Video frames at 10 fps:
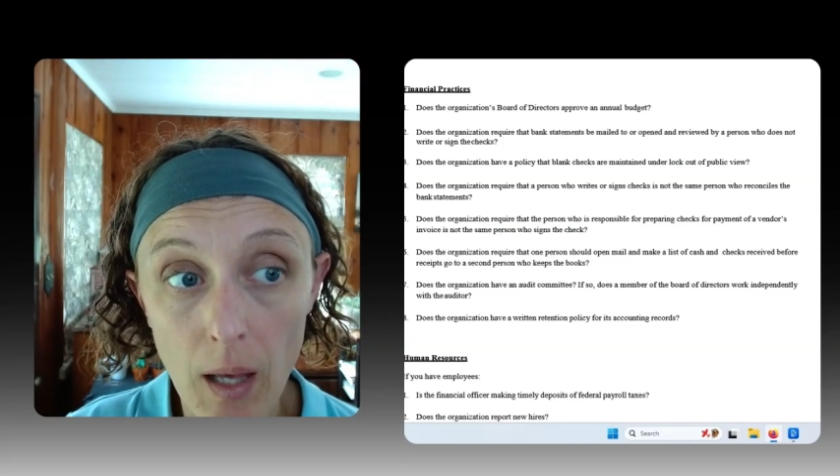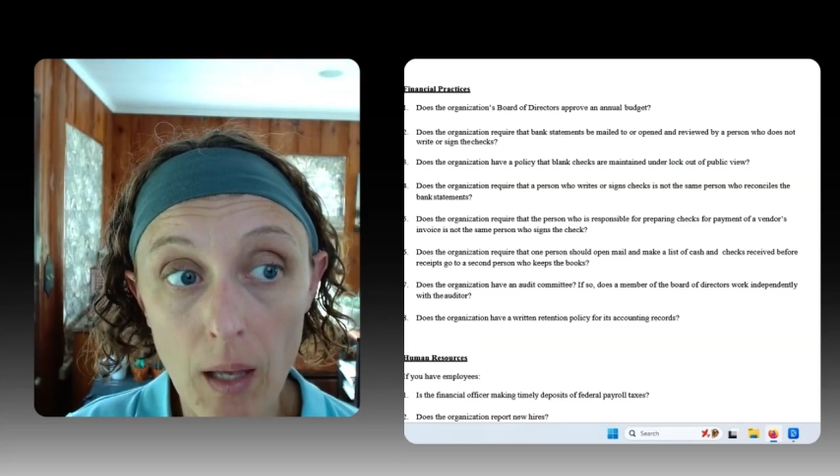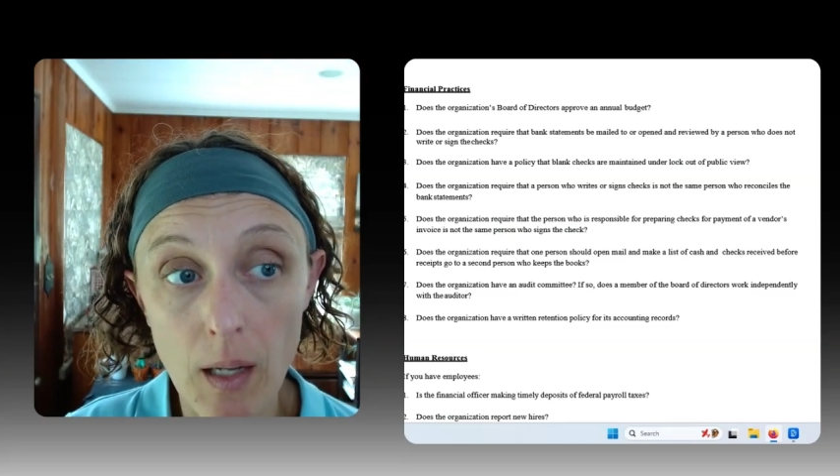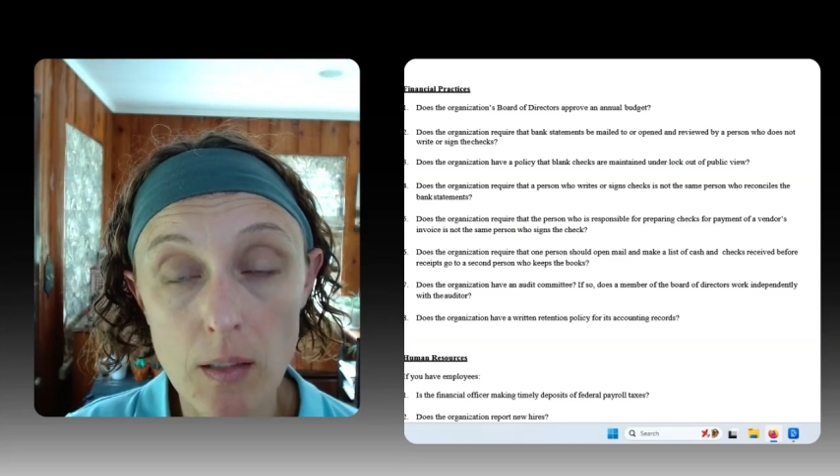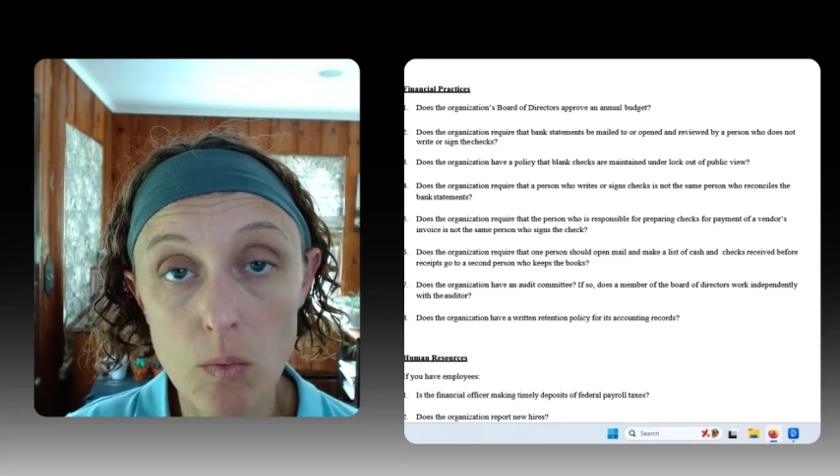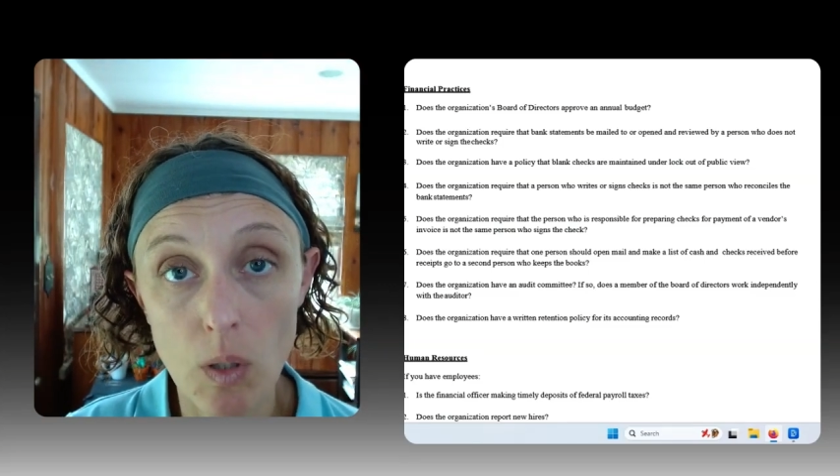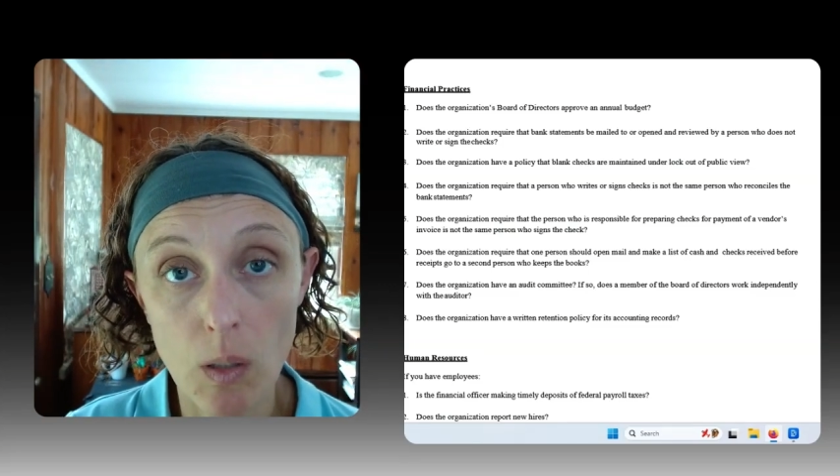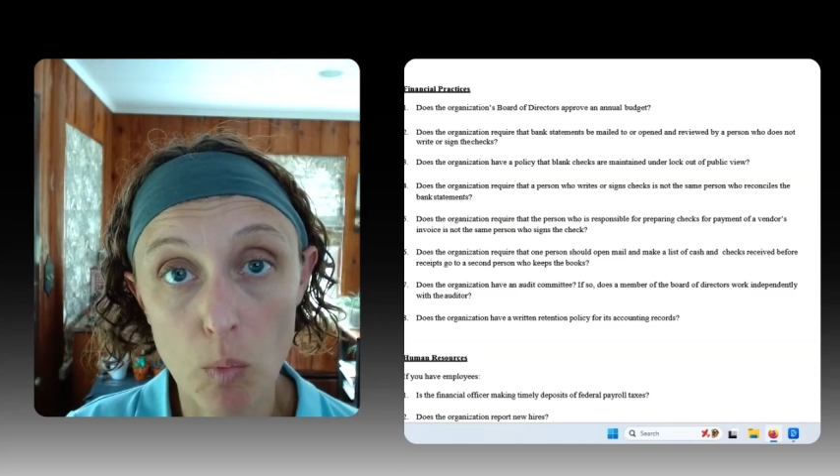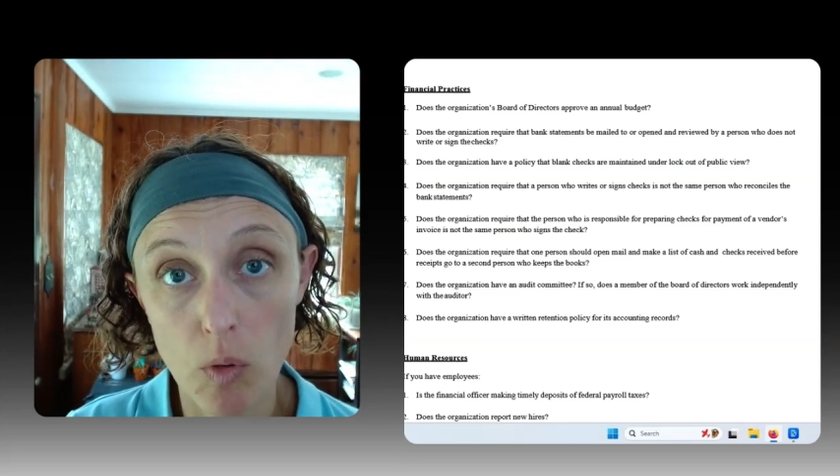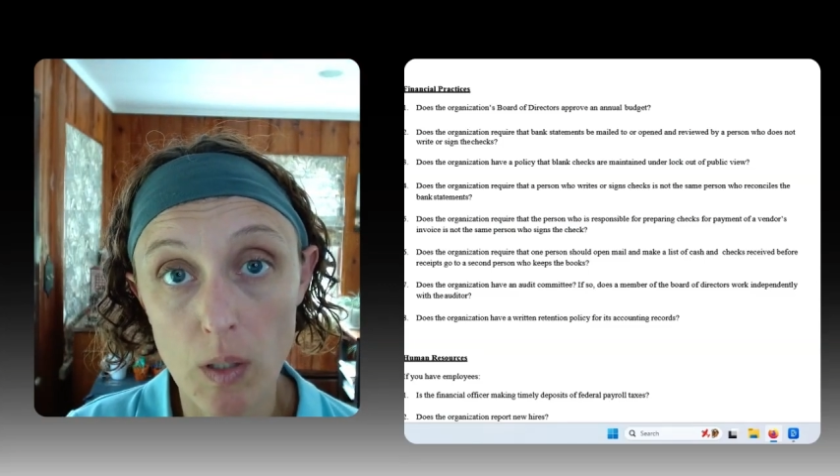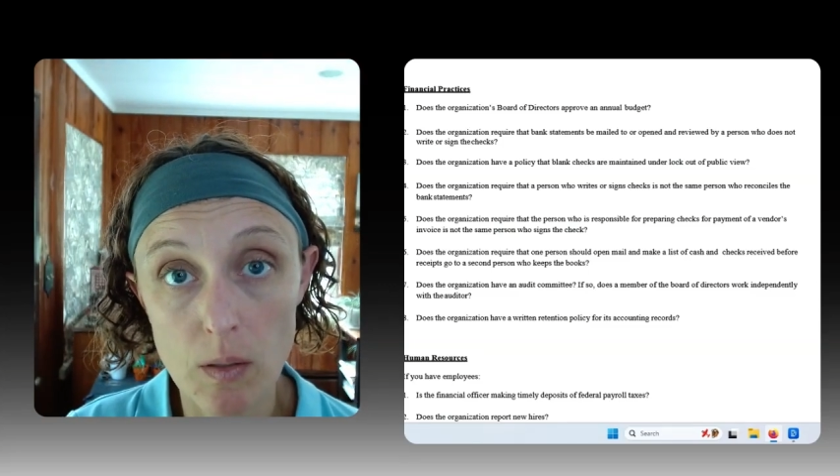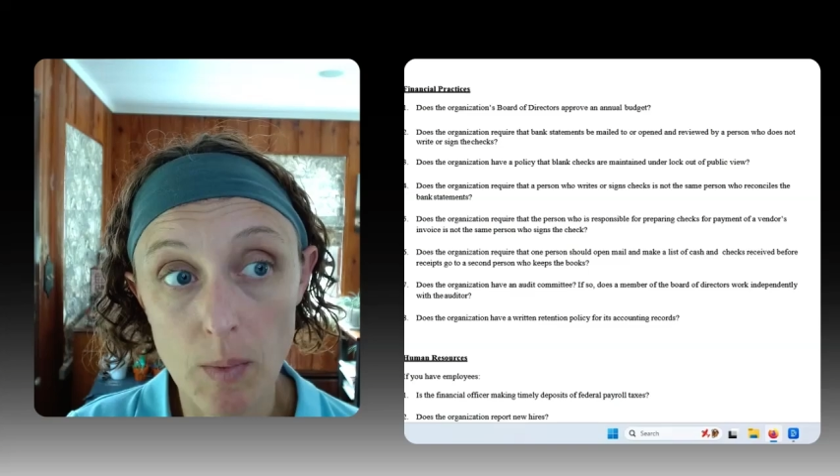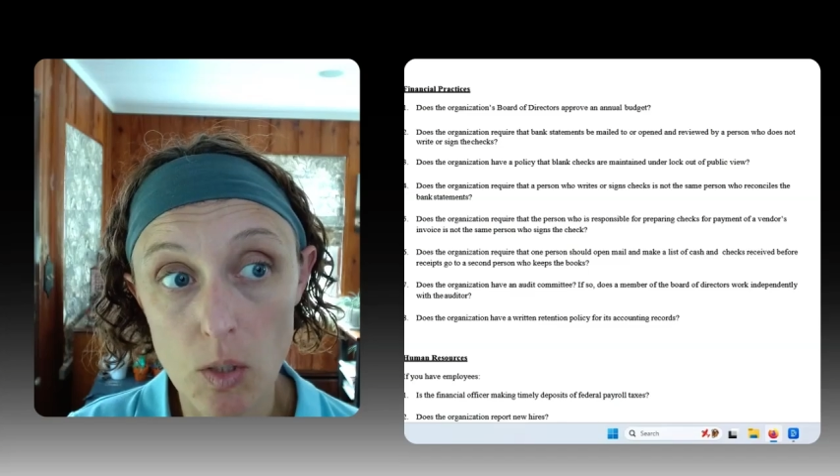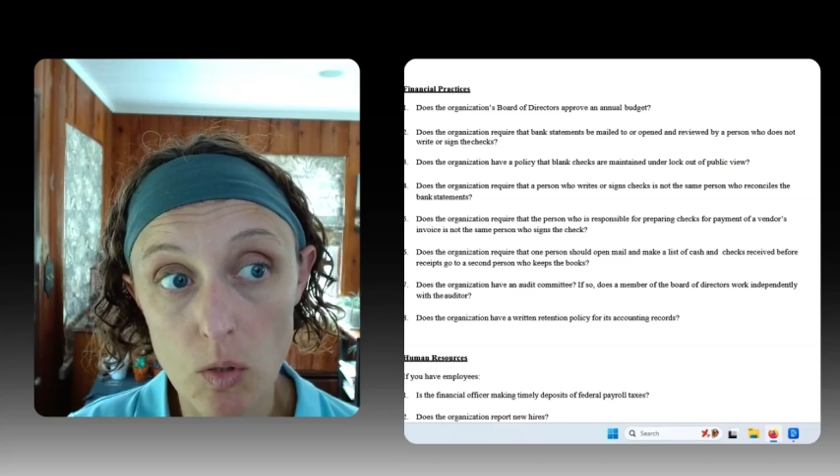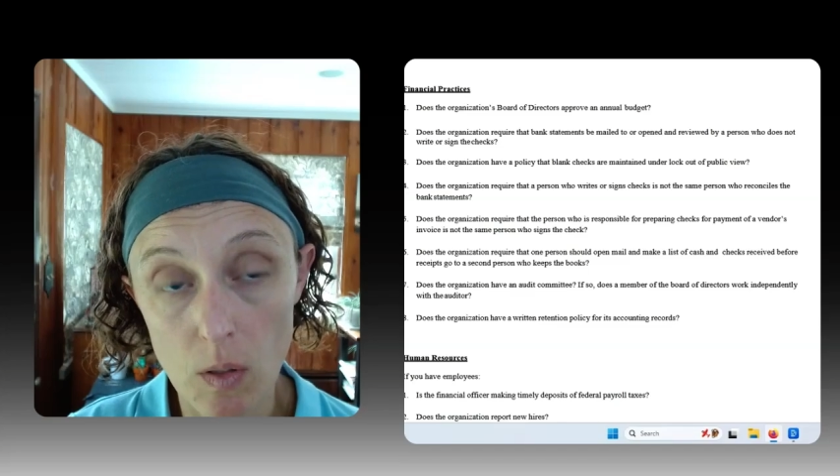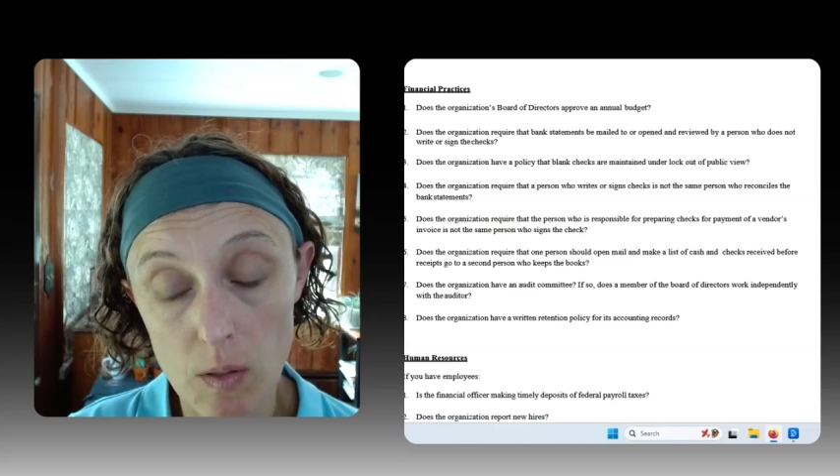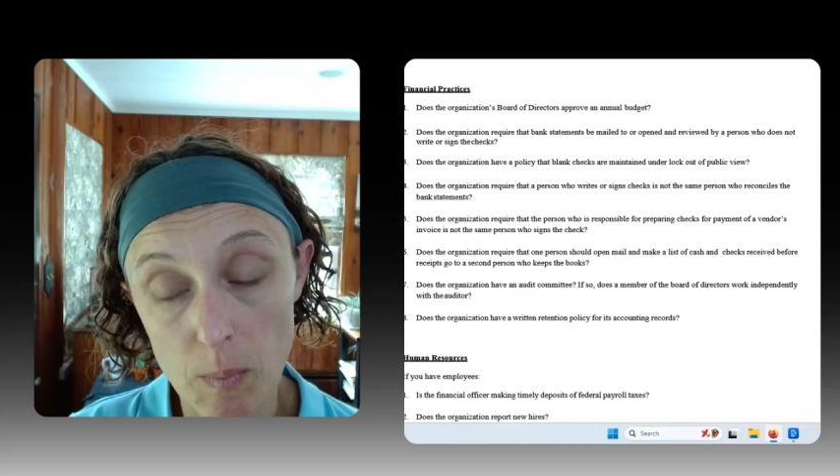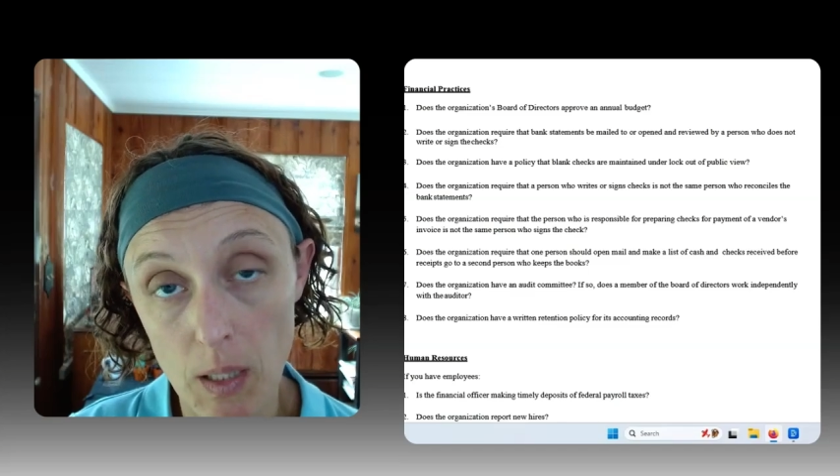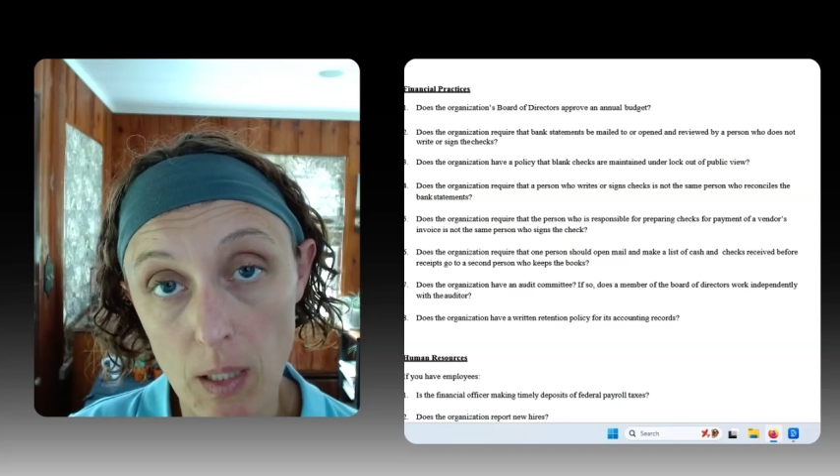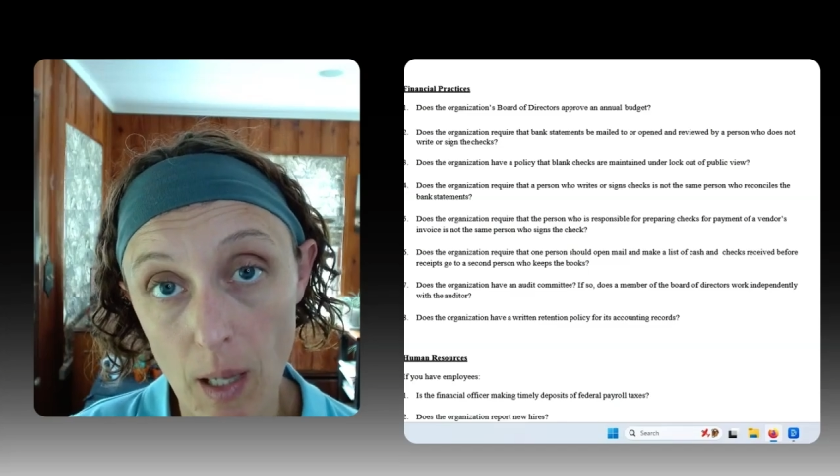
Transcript: and it's really important to make sure that it's being